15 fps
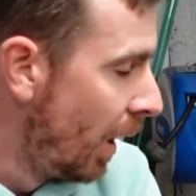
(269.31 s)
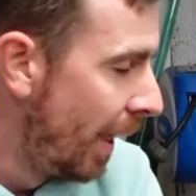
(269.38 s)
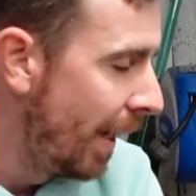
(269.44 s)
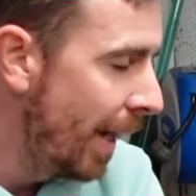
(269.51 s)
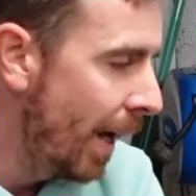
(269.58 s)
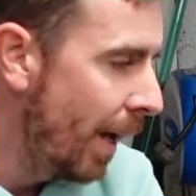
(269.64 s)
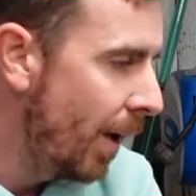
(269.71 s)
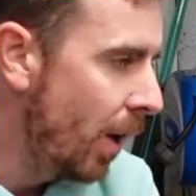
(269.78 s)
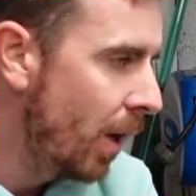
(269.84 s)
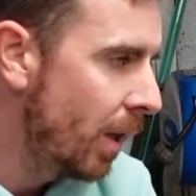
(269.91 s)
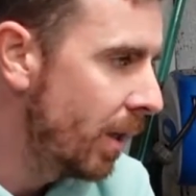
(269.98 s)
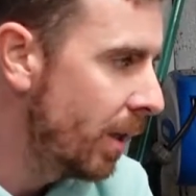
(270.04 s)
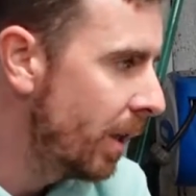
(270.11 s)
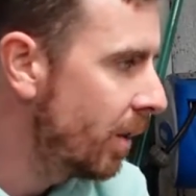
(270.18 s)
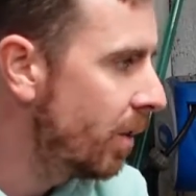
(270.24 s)
You know,
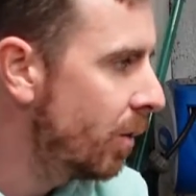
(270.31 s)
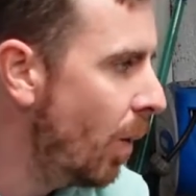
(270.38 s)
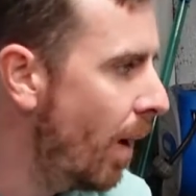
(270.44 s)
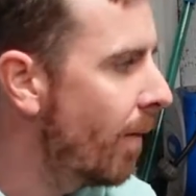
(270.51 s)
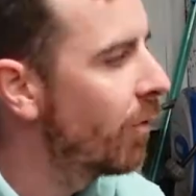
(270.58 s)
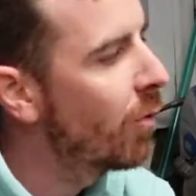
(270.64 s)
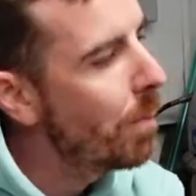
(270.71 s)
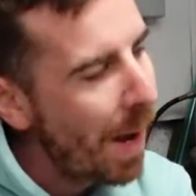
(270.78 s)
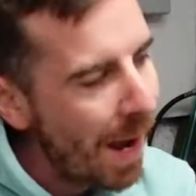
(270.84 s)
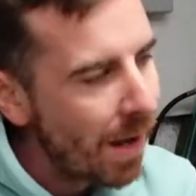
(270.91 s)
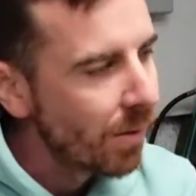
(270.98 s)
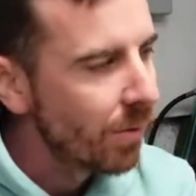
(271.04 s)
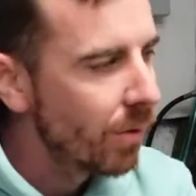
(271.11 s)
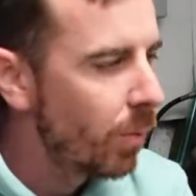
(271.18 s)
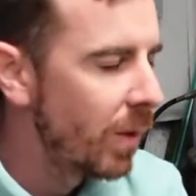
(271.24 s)
it's
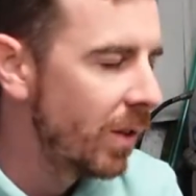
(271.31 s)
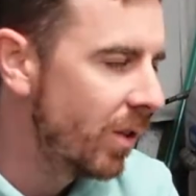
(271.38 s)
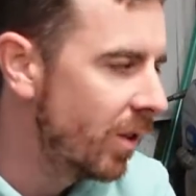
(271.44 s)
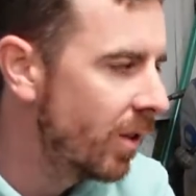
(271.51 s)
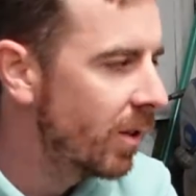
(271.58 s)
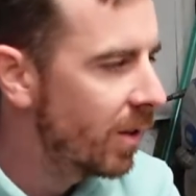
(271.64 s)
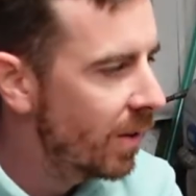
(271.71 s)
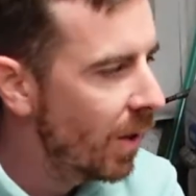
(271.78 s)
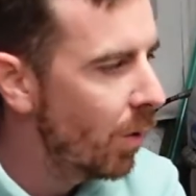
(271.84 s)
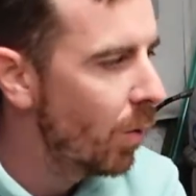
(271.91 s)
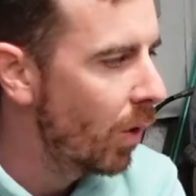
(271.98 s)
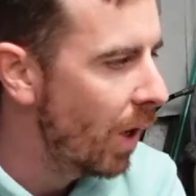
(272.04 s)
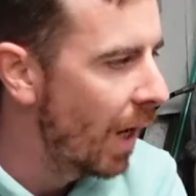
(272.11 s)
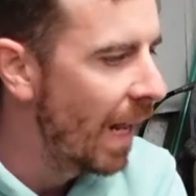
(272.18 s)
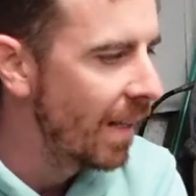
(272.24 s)
£1,200, which is still
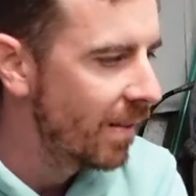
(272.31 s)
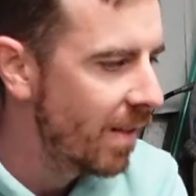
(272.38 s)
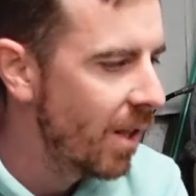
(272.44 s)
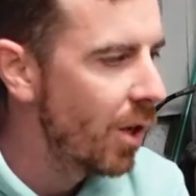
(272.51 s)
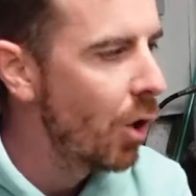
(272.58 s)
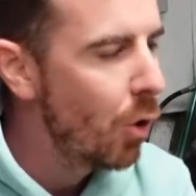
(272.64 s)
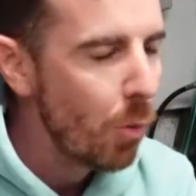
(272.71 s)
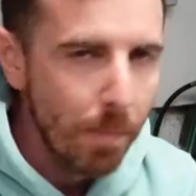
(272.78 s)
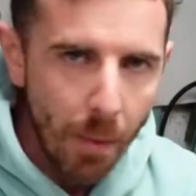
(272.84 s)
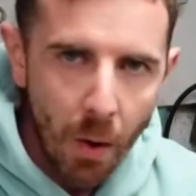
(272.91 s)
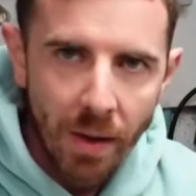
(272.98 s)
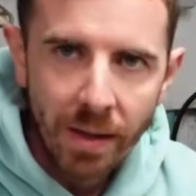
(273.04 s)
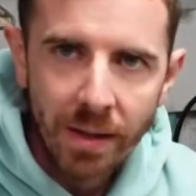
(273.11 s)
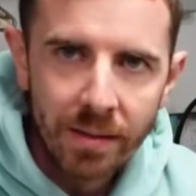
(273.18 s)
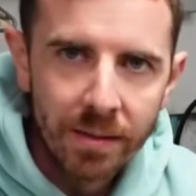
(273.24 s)
less than a new
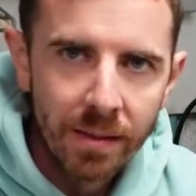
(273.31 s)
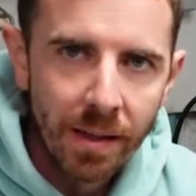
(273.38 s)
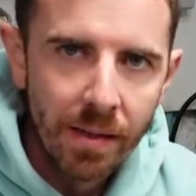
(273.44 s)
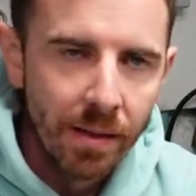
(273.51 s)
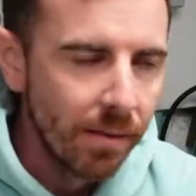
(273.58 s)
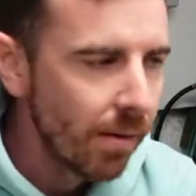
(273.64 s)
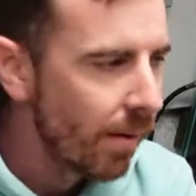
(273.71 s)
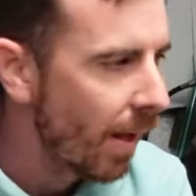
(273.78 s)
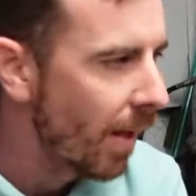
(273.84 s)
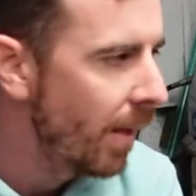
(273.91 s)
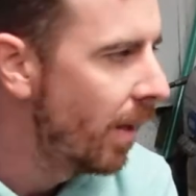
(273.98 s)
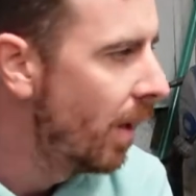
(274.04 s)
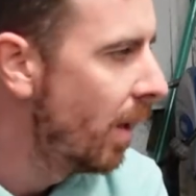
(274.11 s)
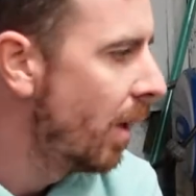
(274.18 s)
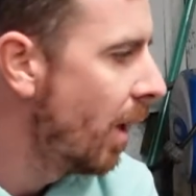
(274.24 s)
bike, isn't it, at the end of the day?
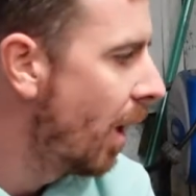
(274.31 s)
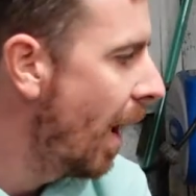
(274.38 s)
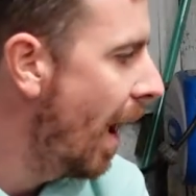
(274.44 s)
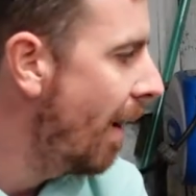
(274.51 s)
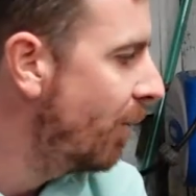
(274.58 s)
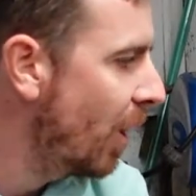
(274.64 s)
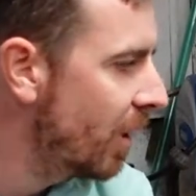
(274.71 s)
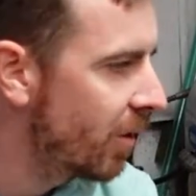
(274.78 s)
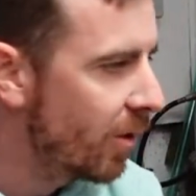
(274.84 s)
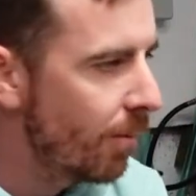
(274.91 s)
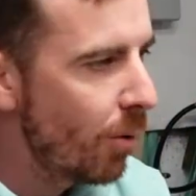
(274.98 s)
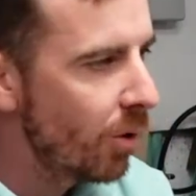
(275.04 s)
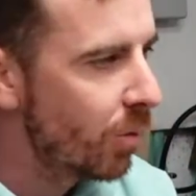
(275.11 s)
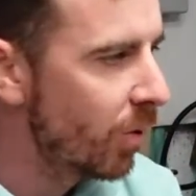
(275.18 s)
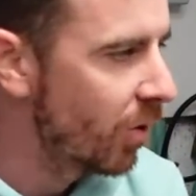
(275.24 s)
I have done some
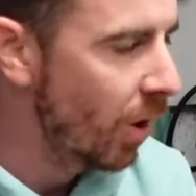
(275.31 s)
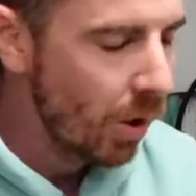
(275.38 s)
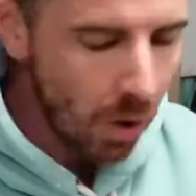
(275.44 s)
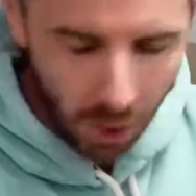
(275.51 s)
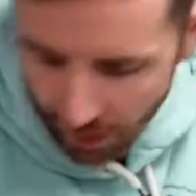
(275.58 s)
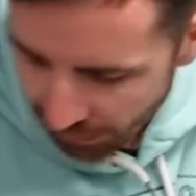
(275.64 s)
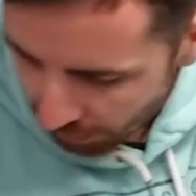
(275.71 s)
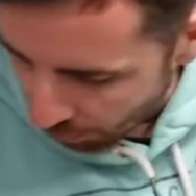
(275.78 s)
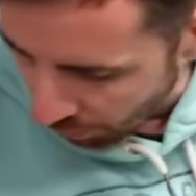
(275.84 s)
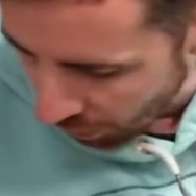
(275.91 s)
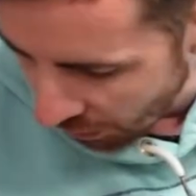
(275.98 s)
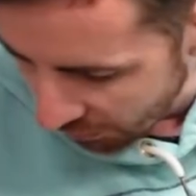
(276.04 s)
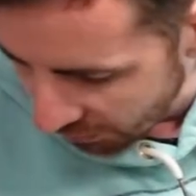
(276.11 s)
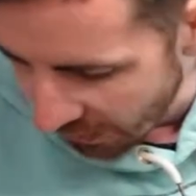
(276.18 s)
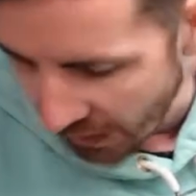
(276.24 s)
mods which I like. I would
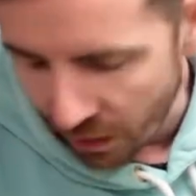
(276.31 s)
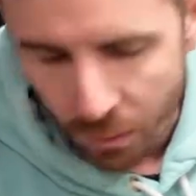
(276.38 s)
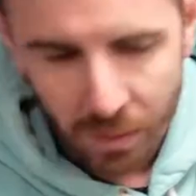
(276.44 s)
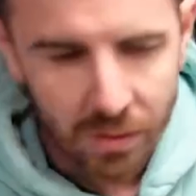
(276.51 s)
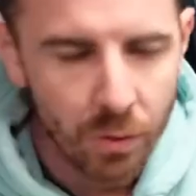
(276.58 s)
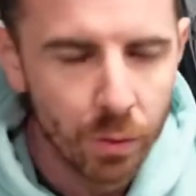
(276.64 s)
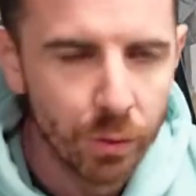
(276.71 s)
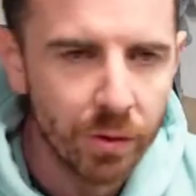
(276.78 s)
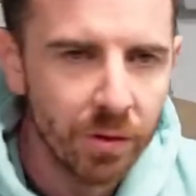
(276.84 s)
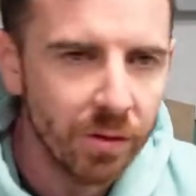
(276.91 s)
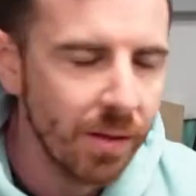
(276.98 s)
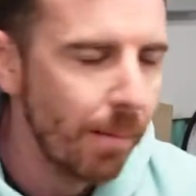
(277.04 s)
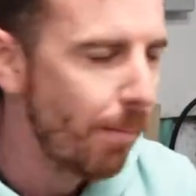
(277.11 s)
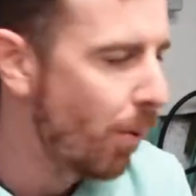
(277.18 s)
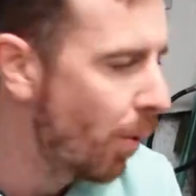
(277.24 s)
like to get a new exhaust at
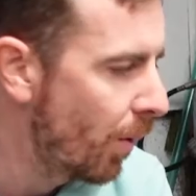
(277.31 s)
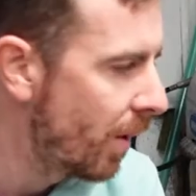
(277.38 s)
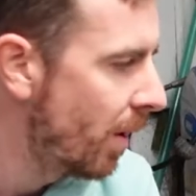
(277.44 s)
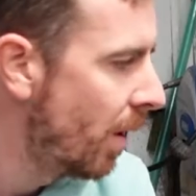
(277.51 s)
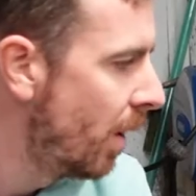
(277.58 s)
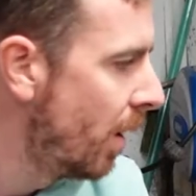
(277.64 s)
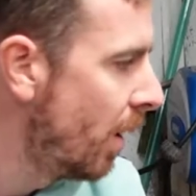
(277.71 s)
some point.